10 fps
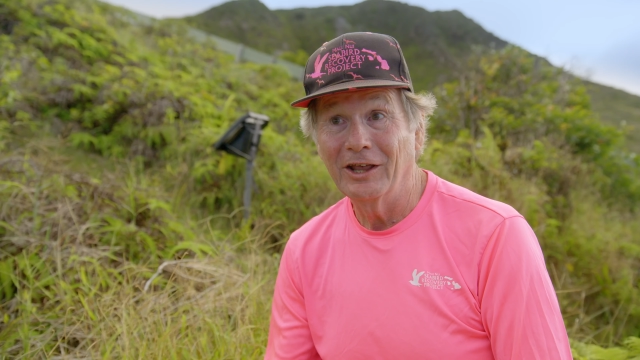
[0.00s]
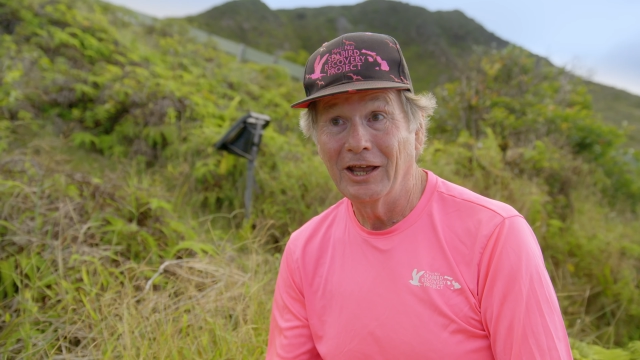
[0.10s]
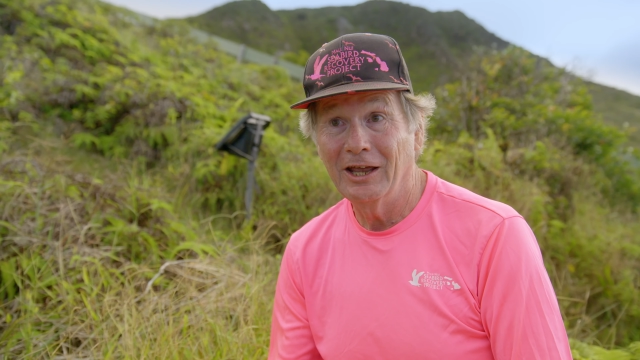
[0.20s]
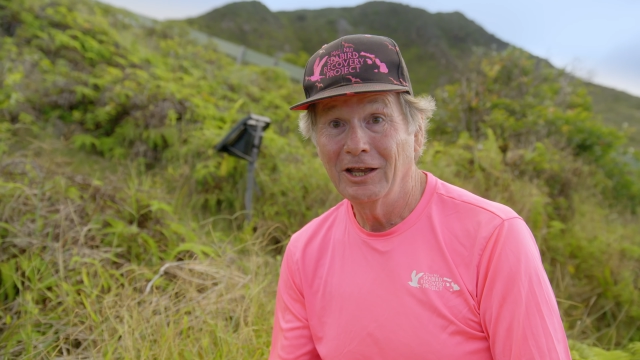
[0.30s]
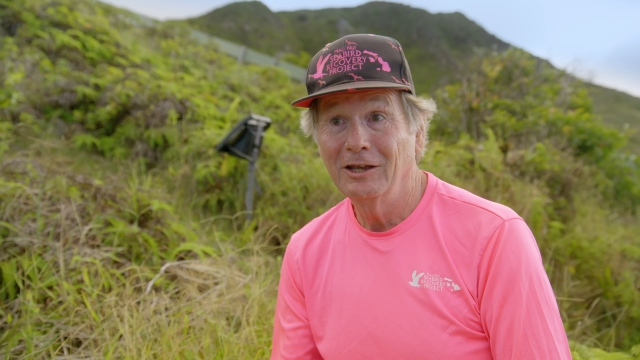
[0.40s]
The
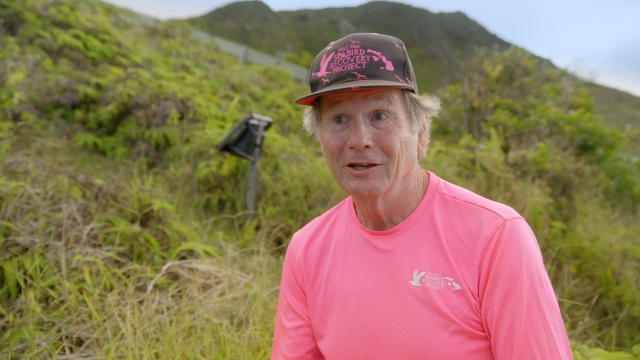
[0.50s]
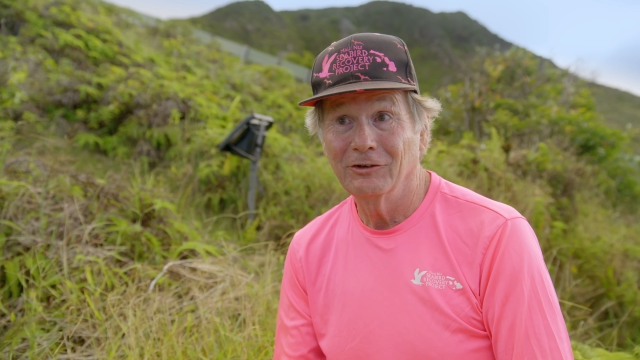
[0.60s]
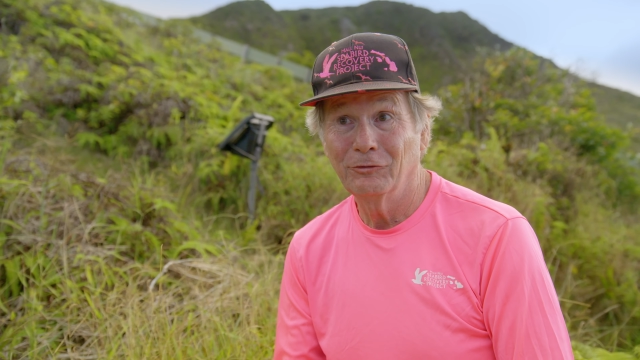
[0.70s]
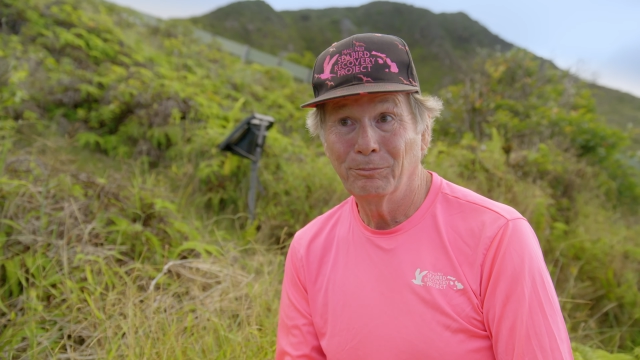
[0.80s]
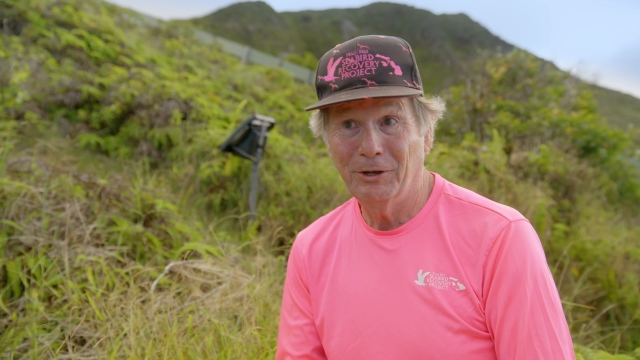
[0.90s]
egg
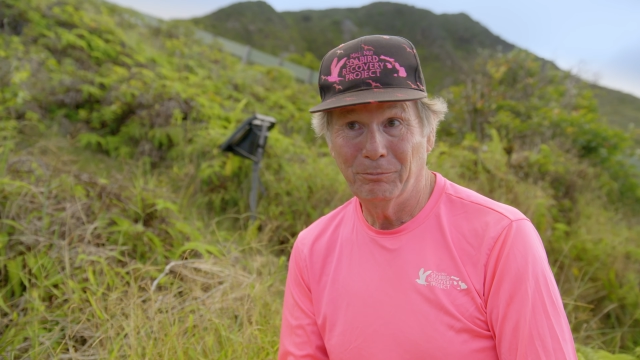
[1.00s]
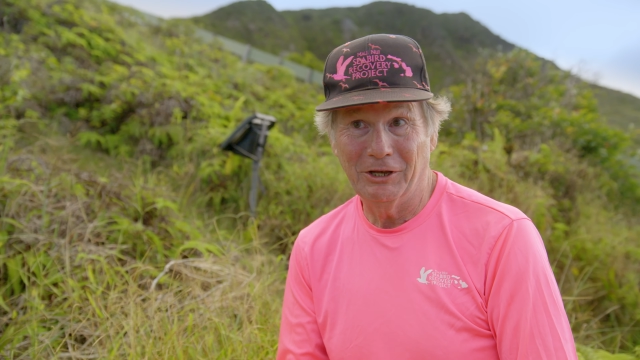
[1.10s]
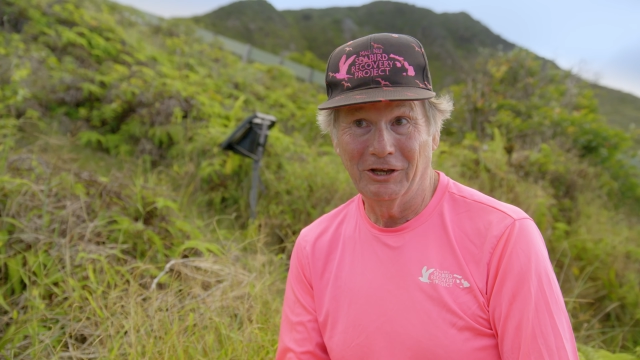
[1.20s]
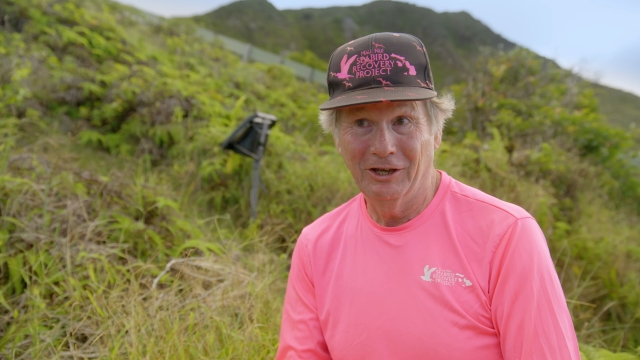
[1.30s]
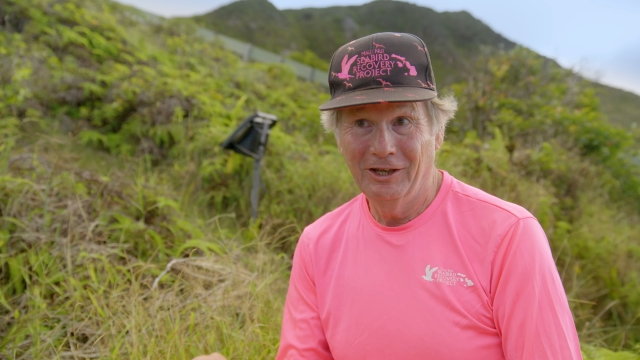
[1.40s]
is
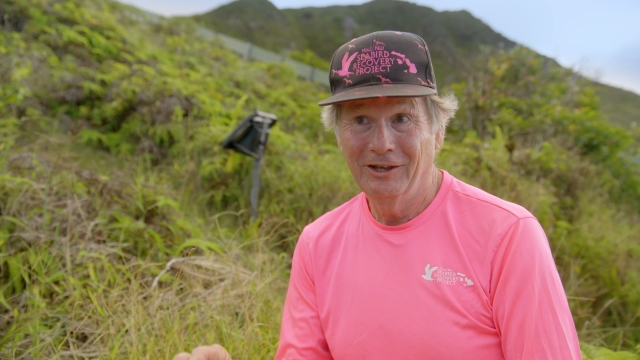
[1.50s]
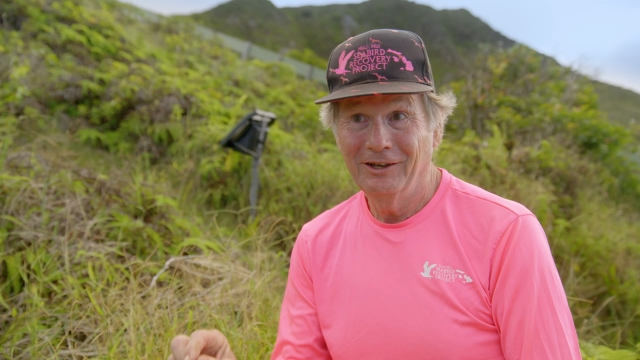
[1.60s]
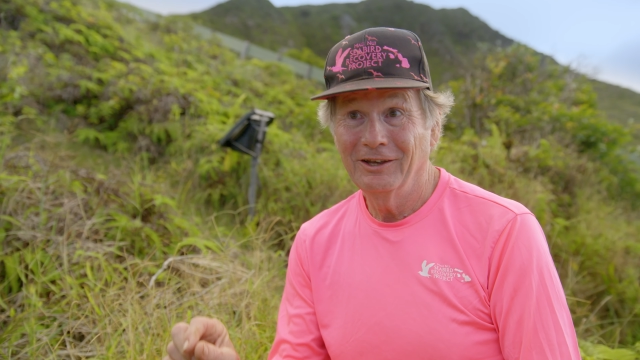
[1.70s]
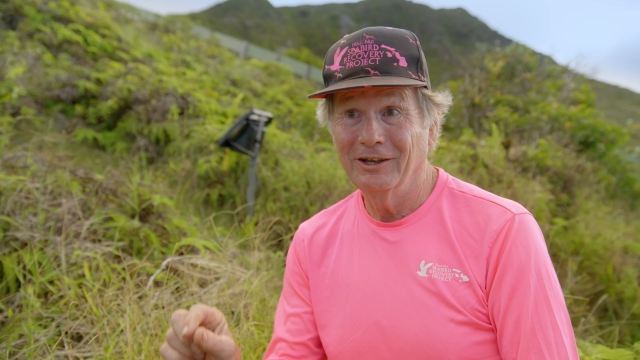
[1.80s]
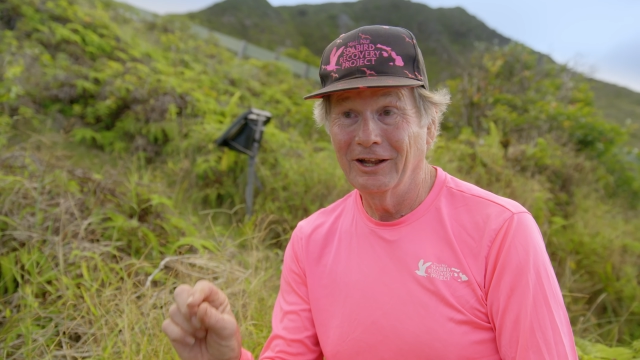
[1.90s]
pipping.
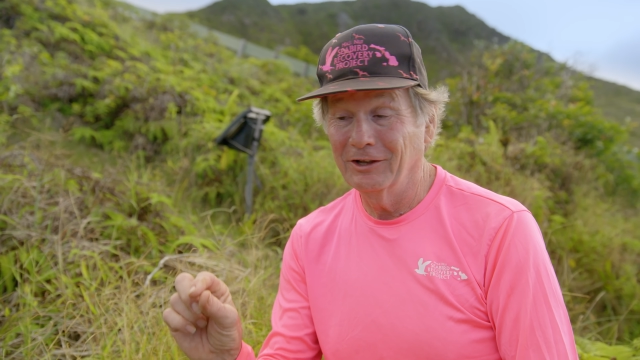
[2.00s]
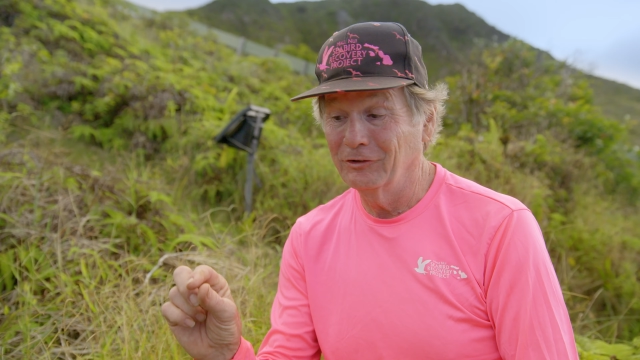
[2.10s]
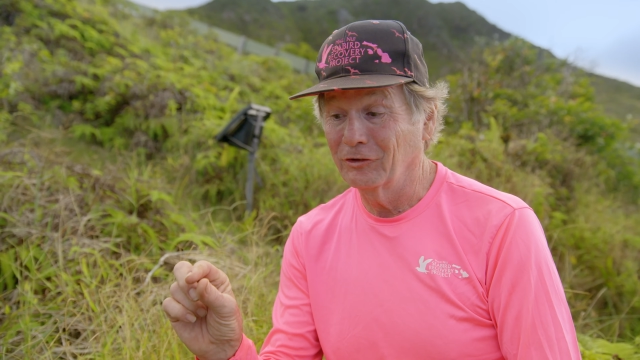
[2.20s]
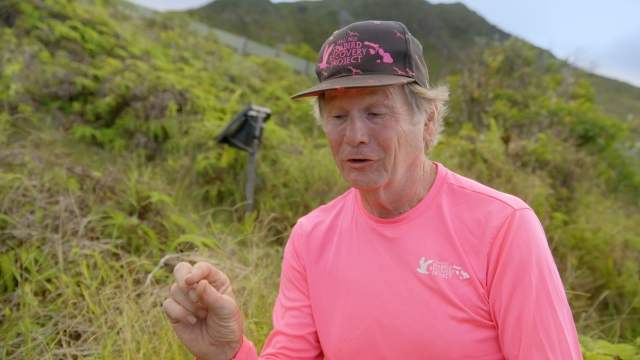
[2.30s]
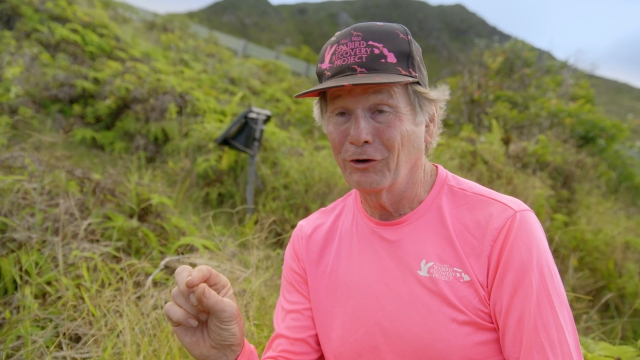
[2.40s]
It
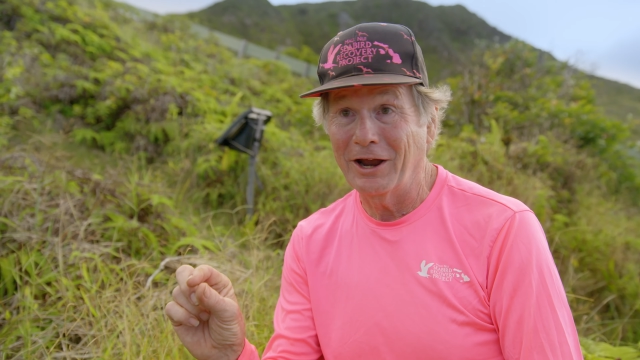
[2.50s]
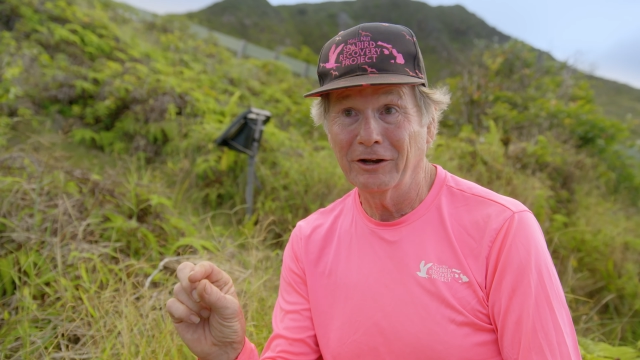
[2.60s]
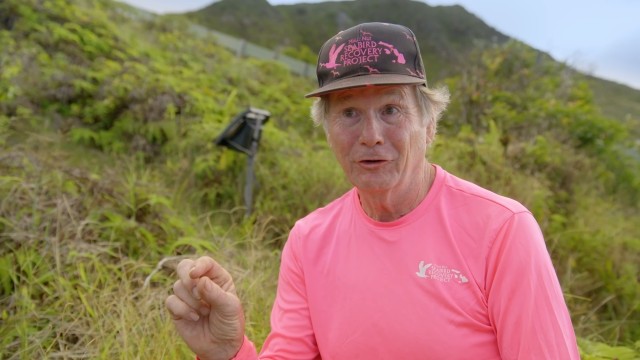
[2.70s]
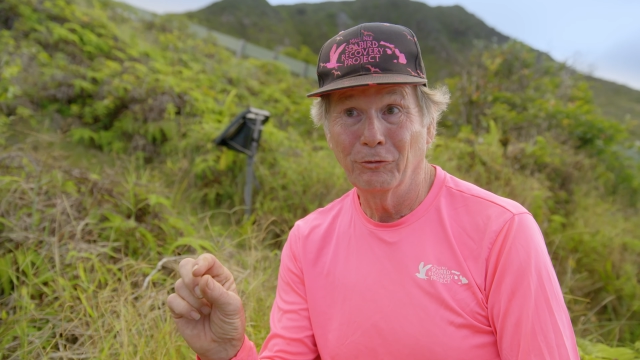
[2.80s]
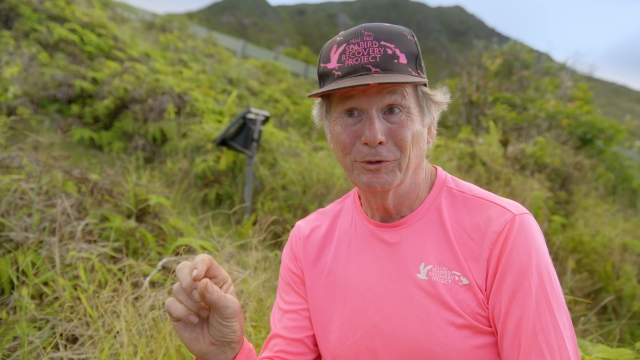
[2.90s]
has a
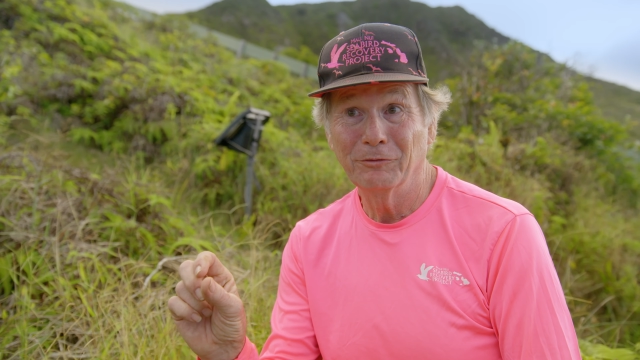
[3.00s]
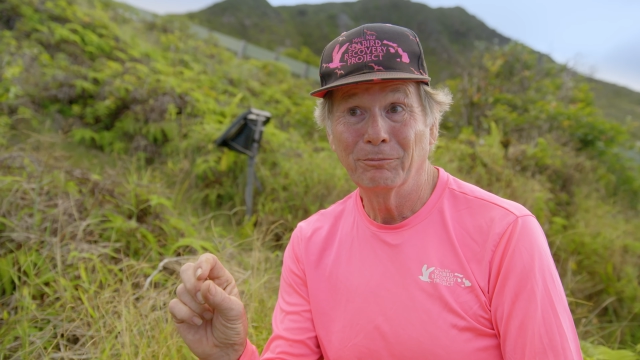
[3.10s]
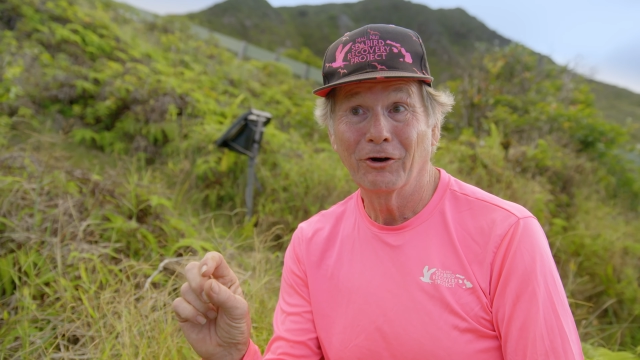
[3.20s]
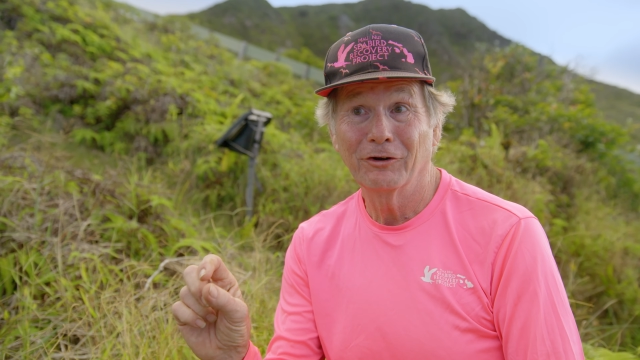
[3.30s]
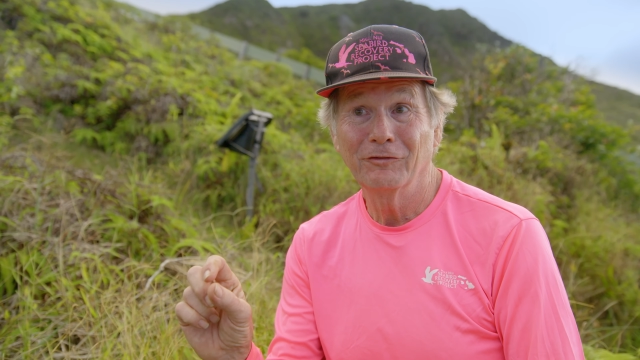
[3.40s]
cracked open
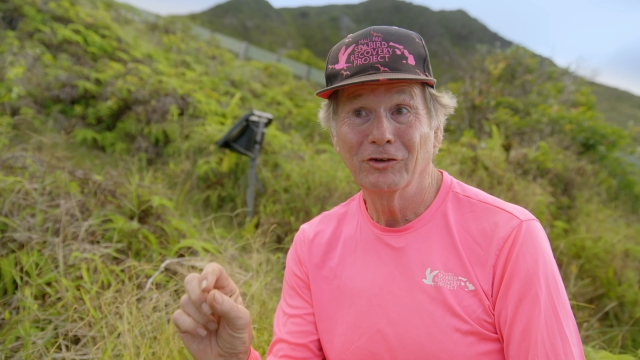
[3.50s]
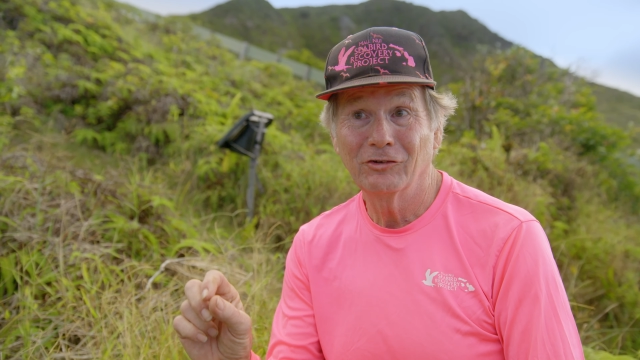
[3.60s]
part of